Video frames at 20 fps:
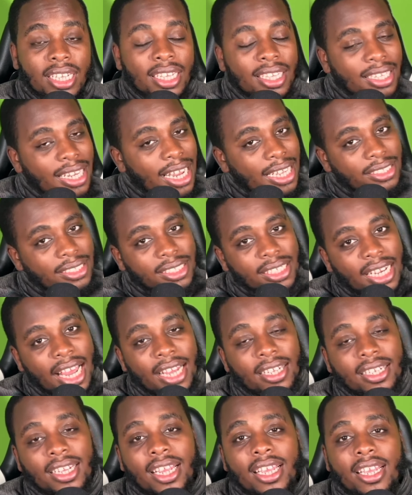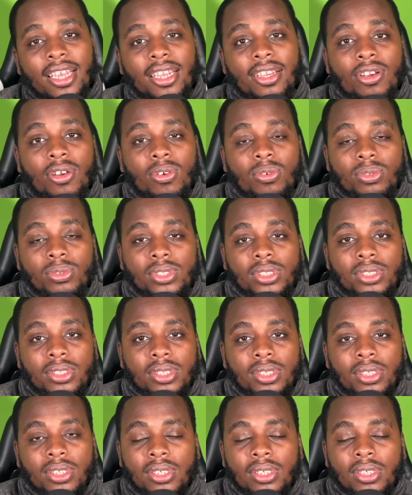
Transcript: And that's not the head coach.